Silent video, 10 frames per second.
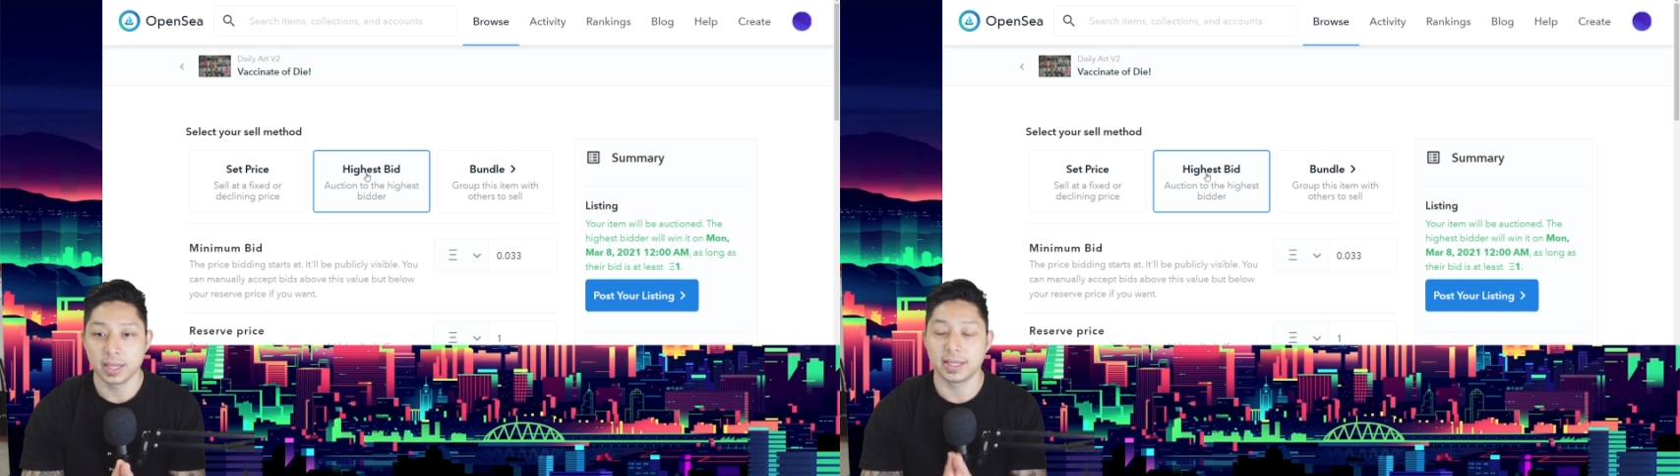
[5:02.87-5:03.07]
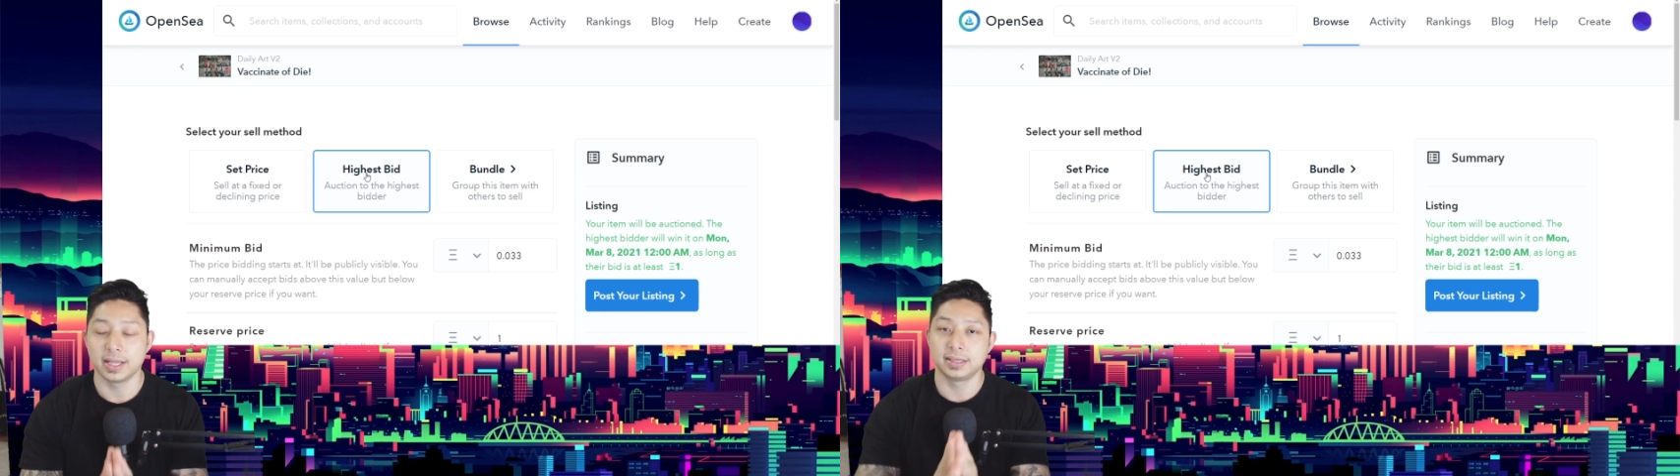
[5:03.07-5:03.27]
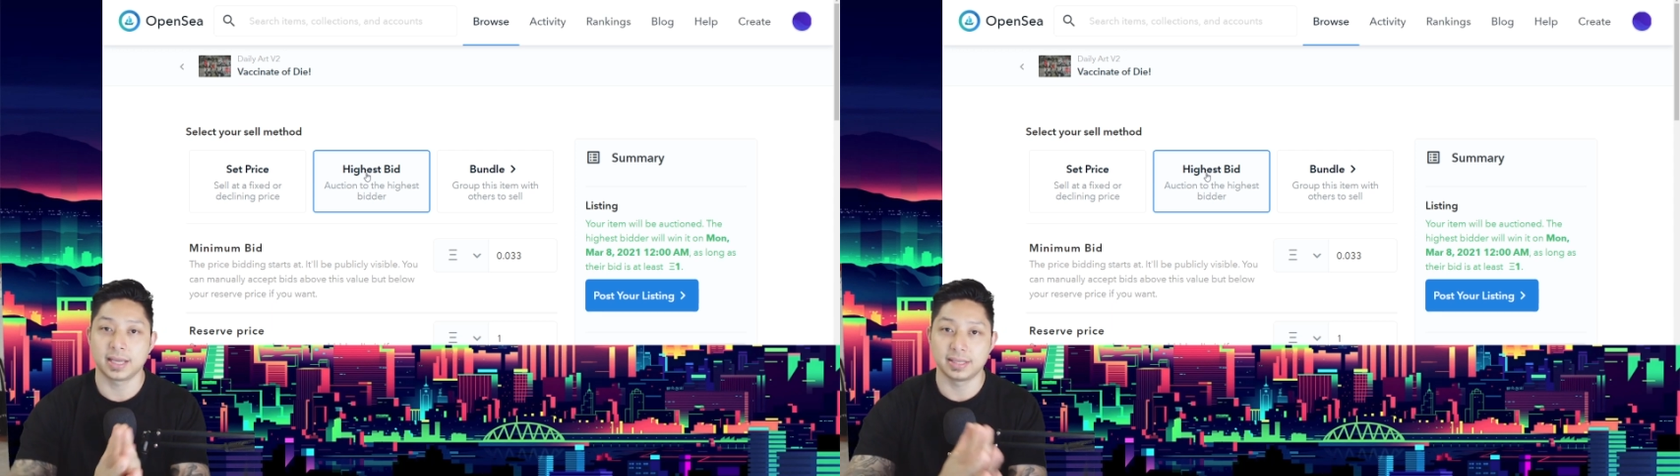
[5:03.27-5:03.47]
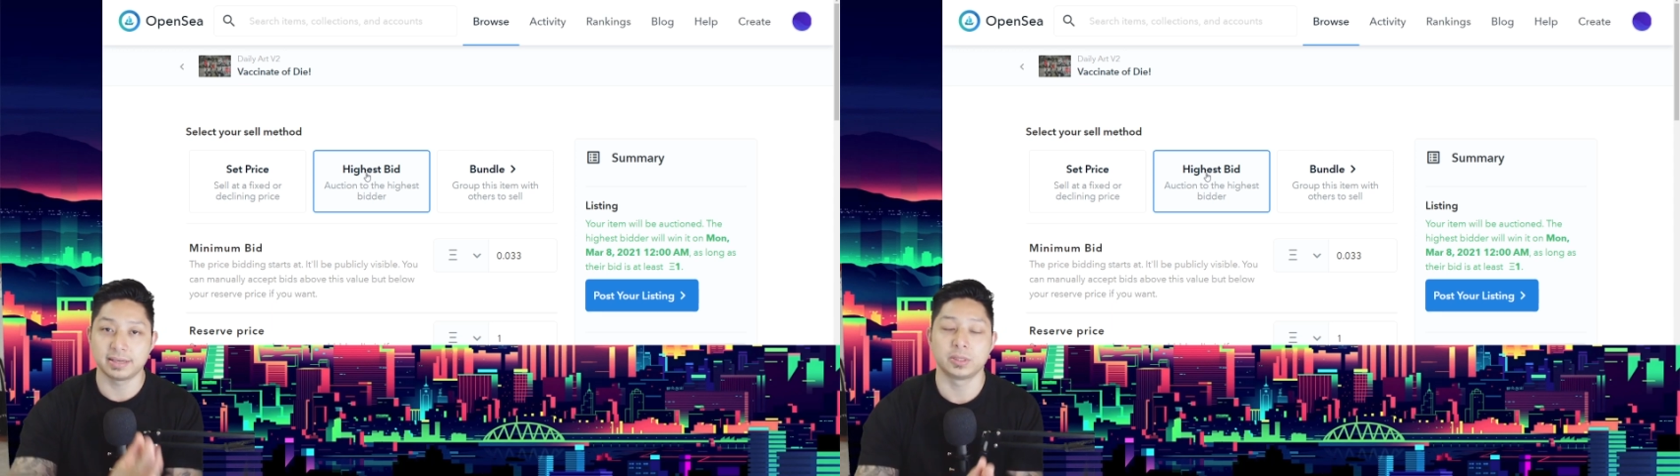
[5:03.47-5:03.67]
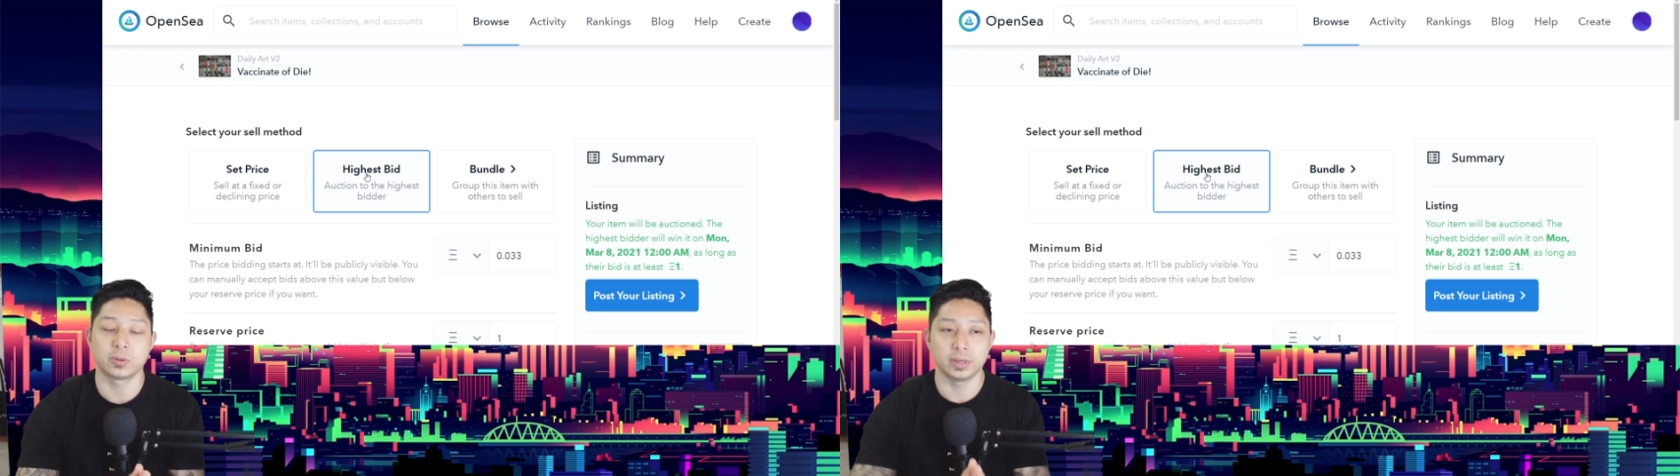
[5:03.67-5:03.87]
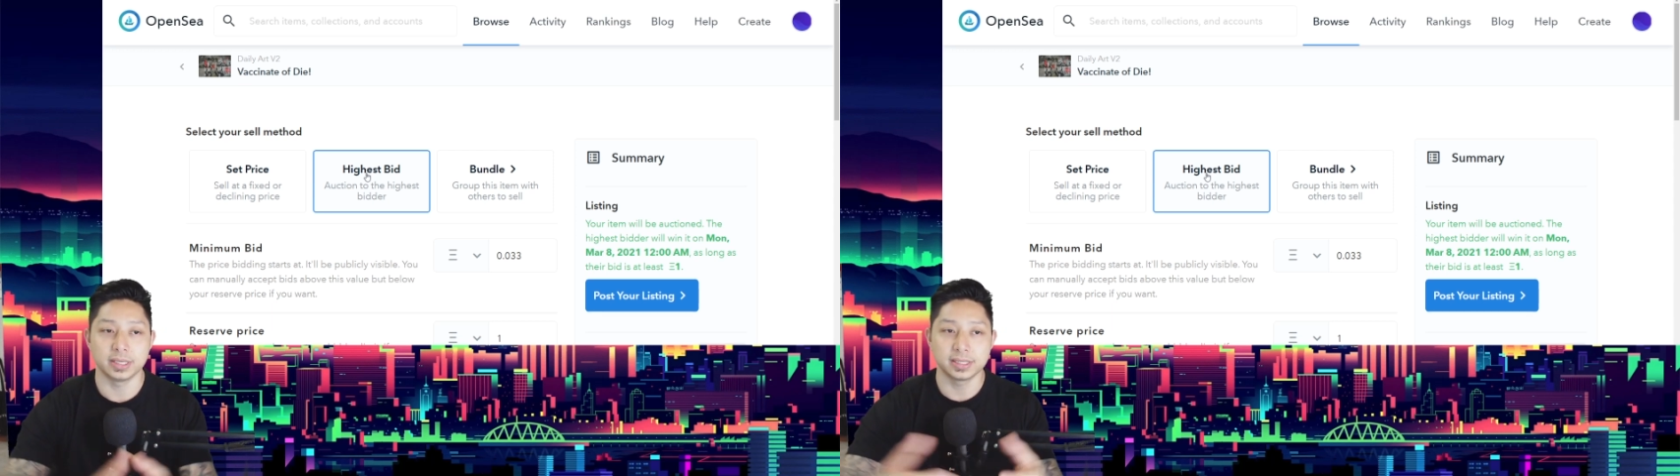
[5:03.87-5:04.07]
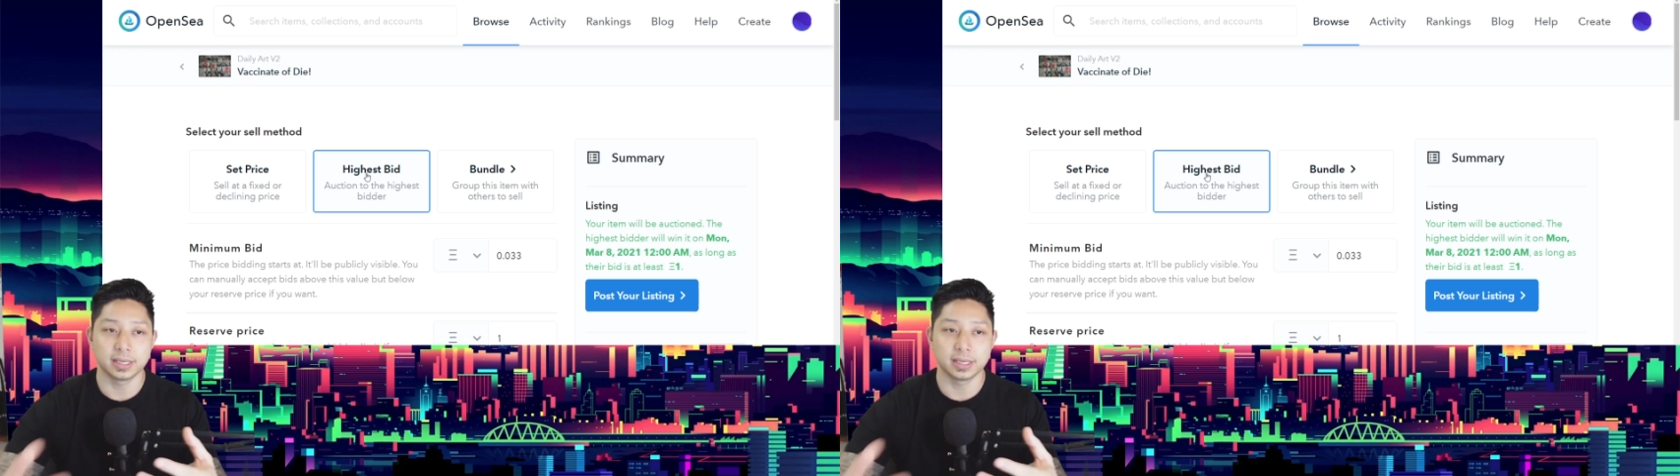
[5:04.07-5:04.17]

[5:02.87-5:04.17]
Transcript: then can subsequently sell it